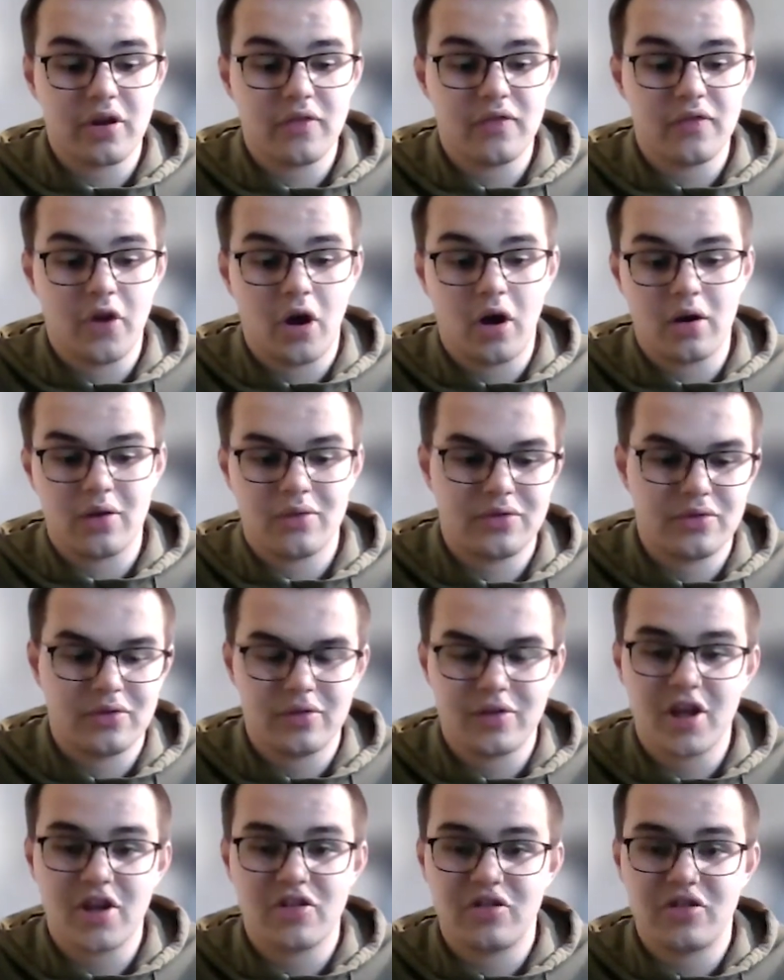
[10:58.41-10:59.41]
If not
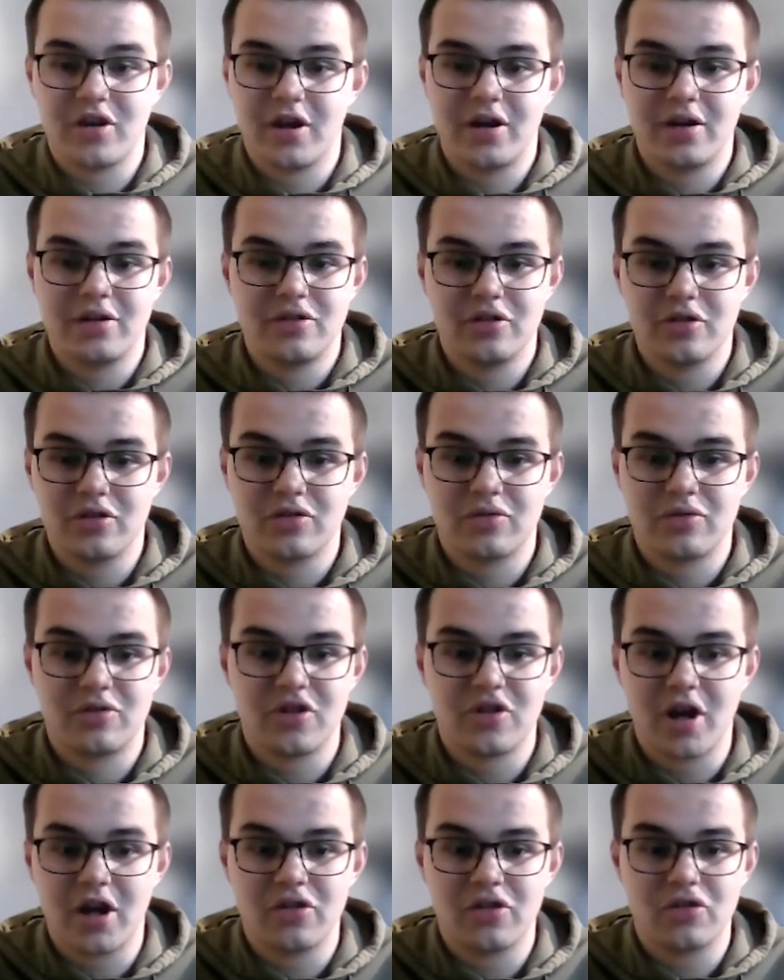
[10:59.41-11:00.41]
this year, just
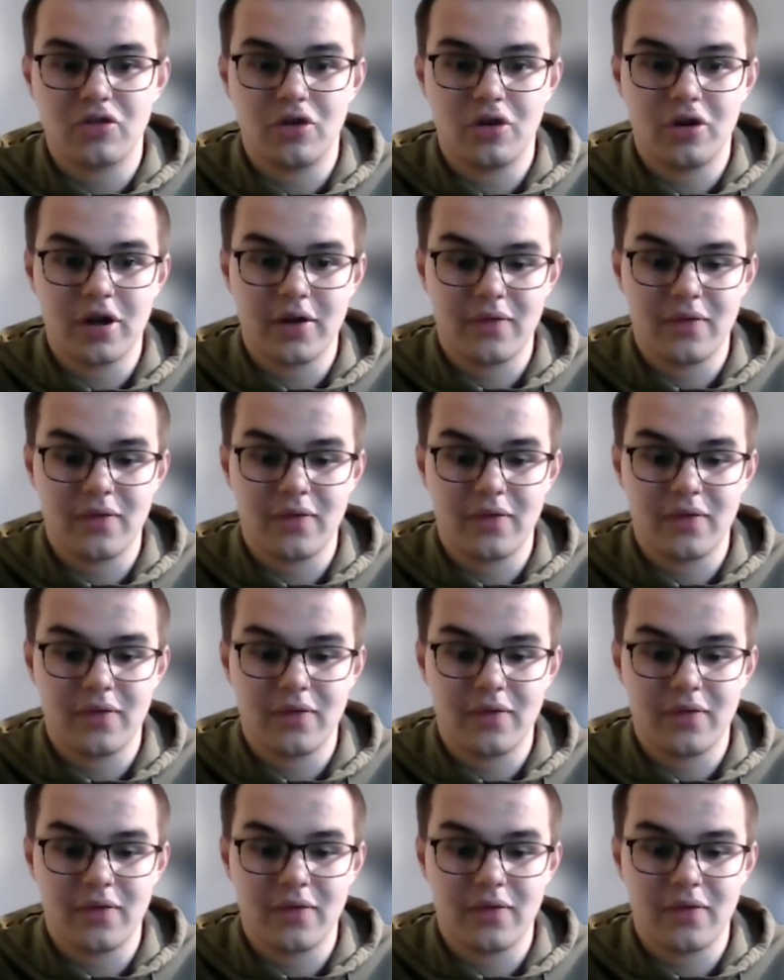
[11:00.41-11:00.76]
challenge tour.